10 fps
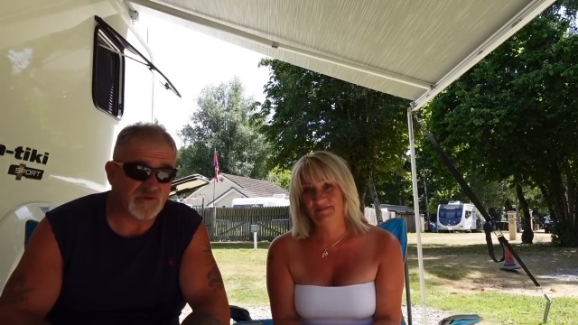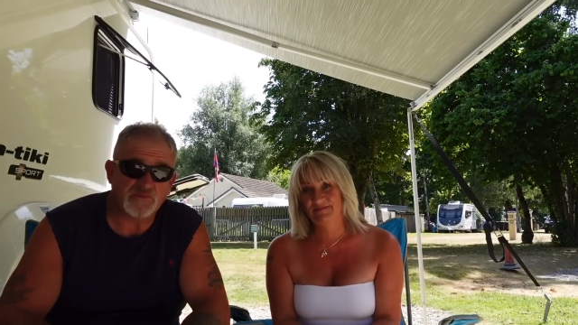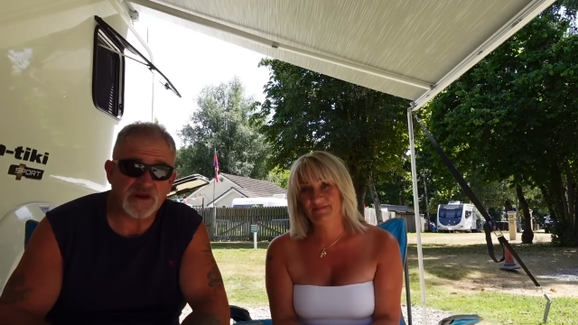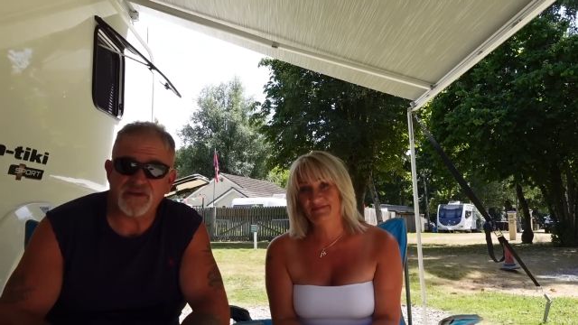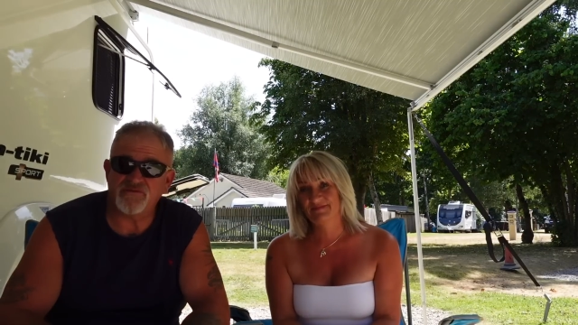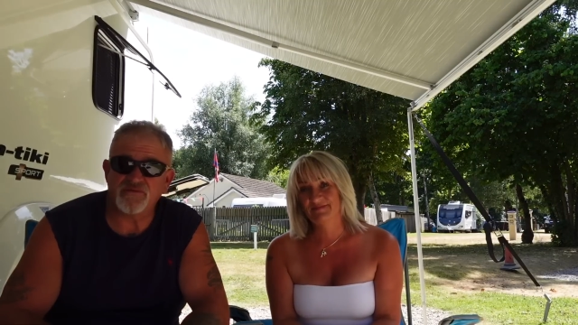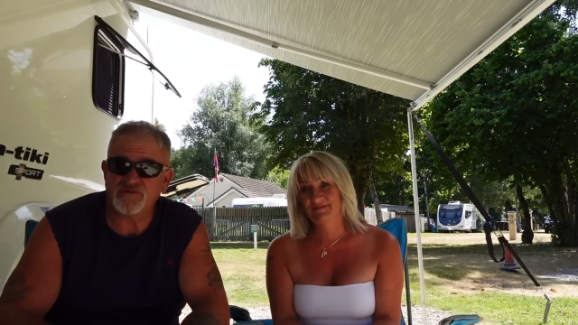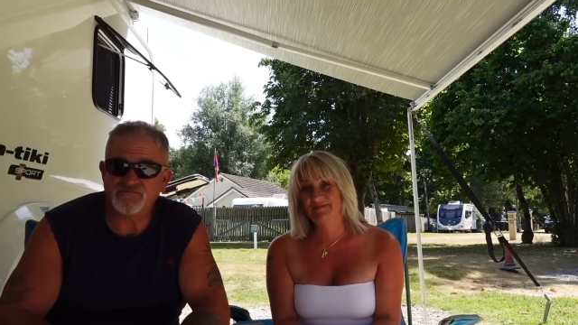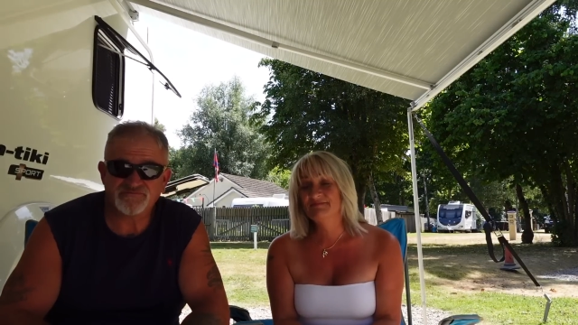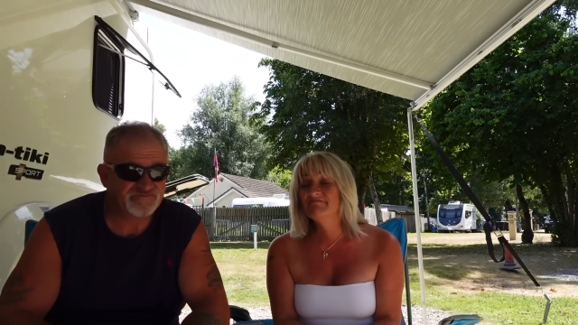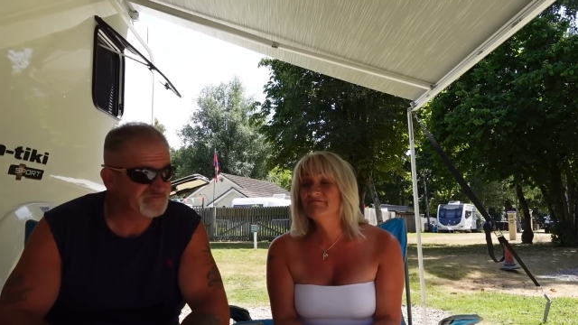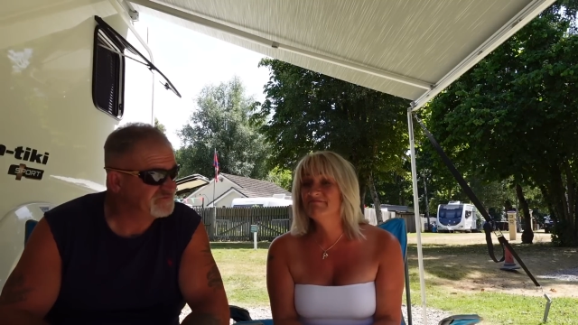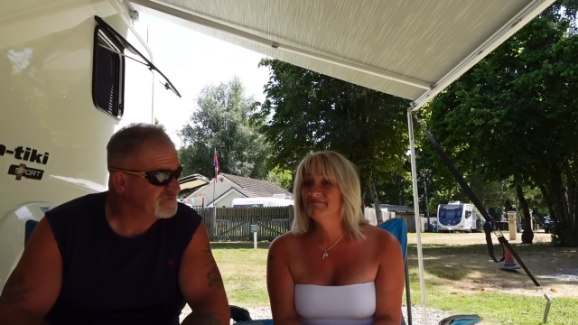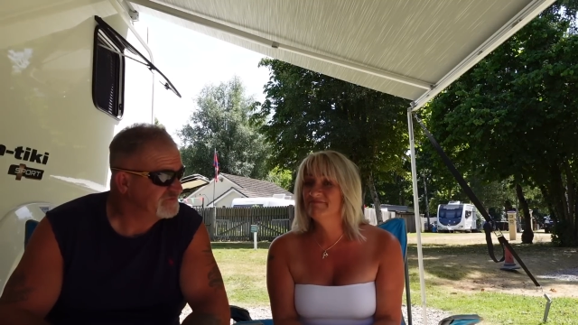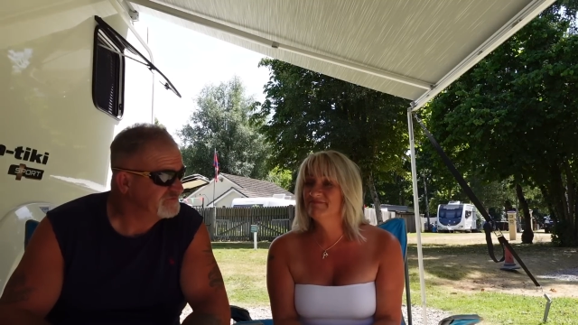Speaker 1: Unbelievable.
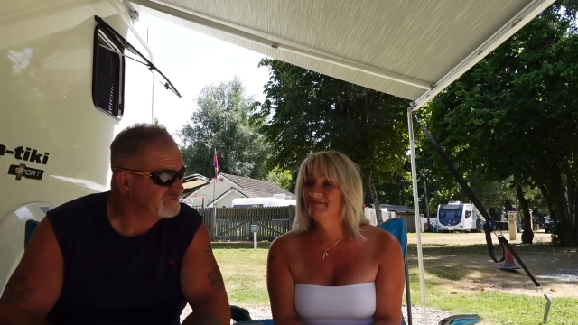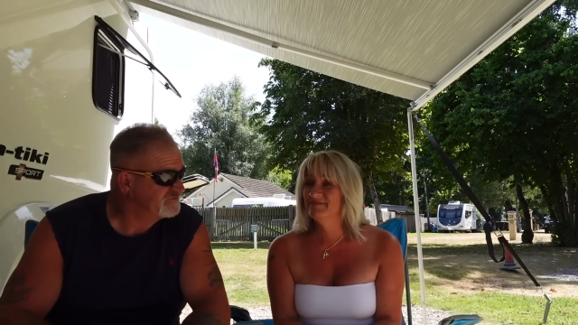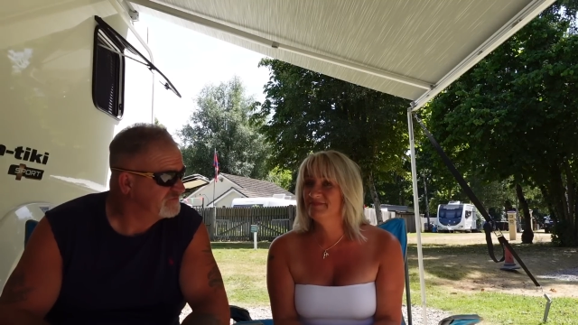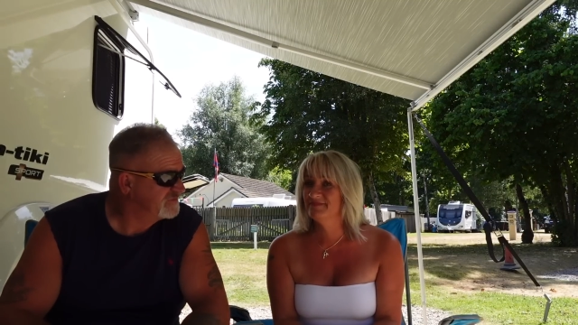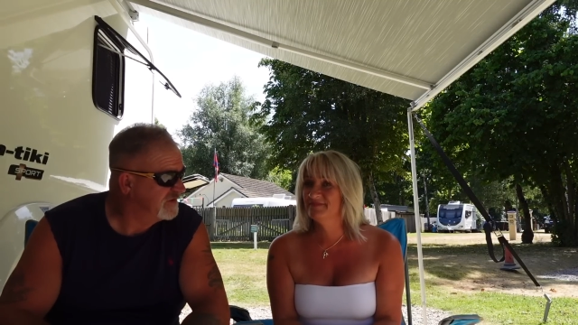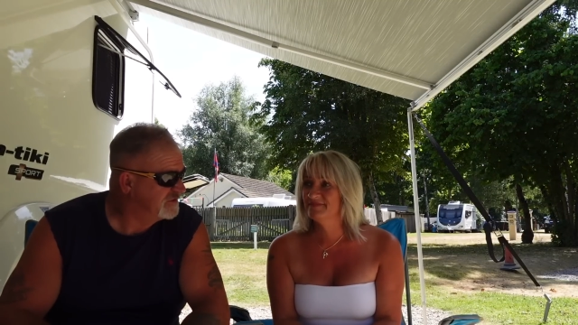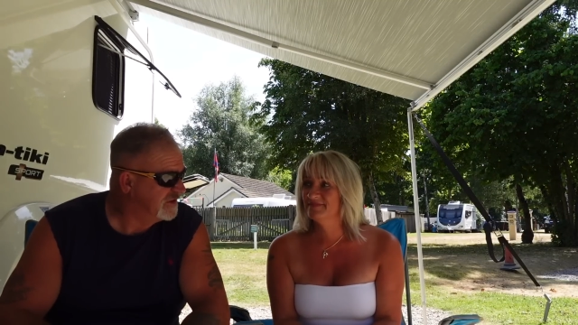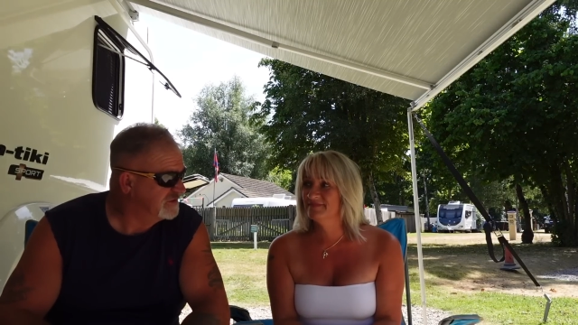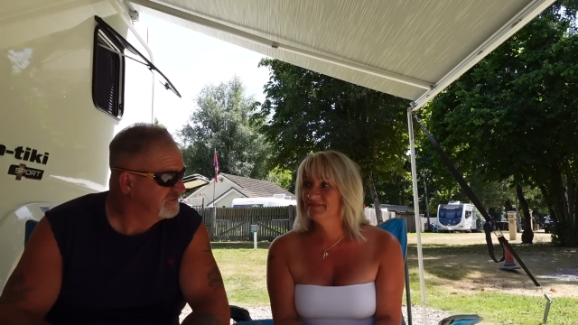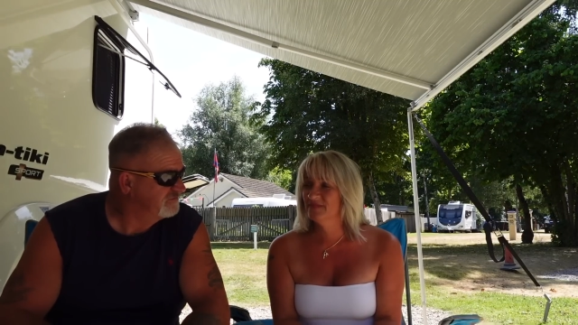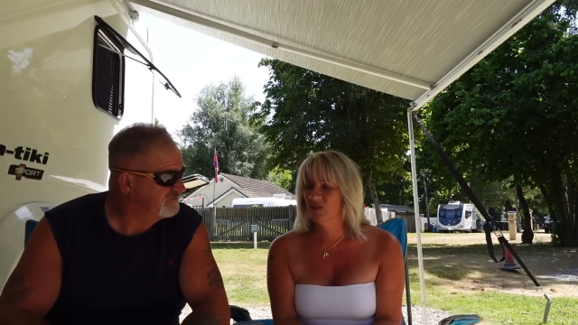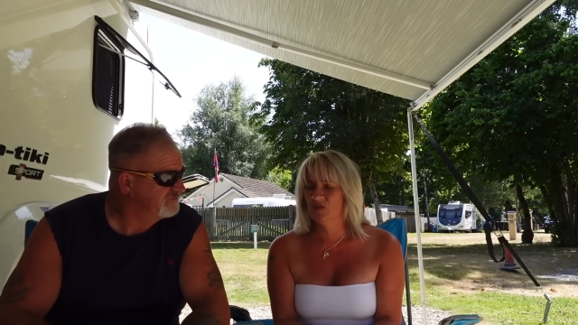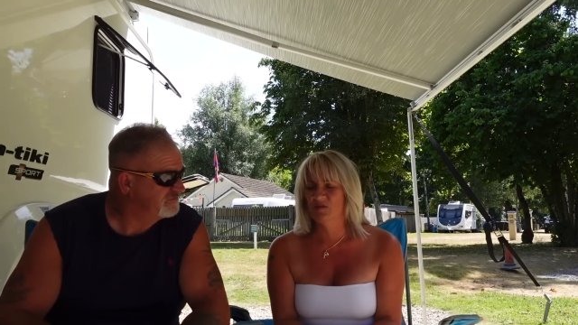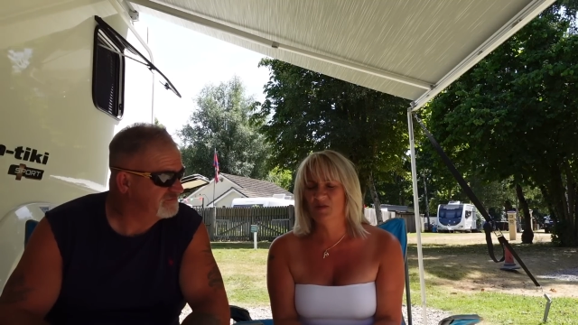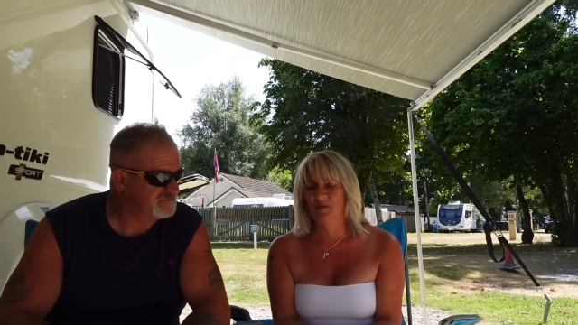Just kiss.
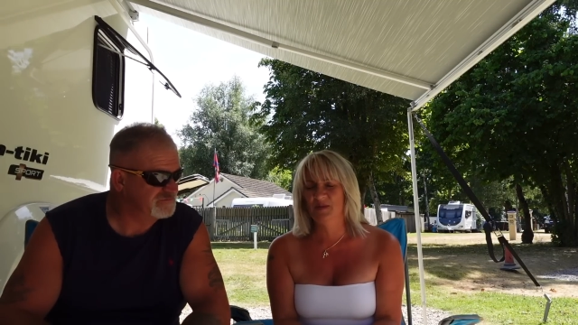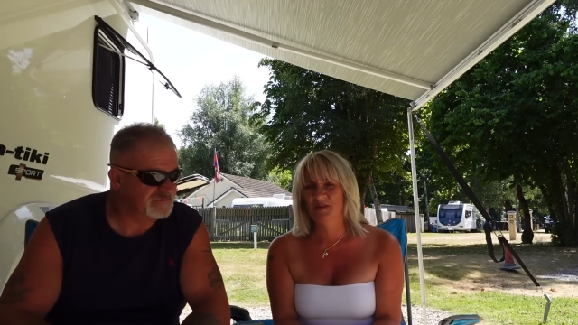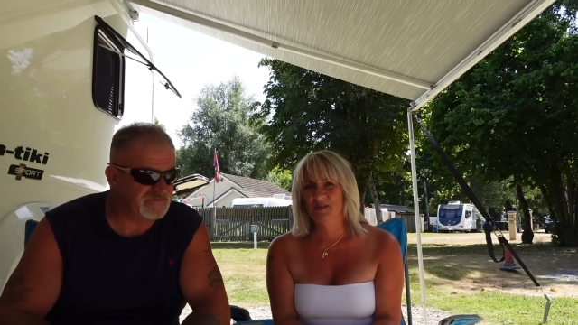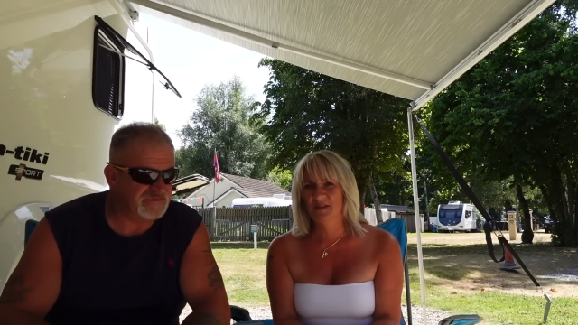talk rubbish.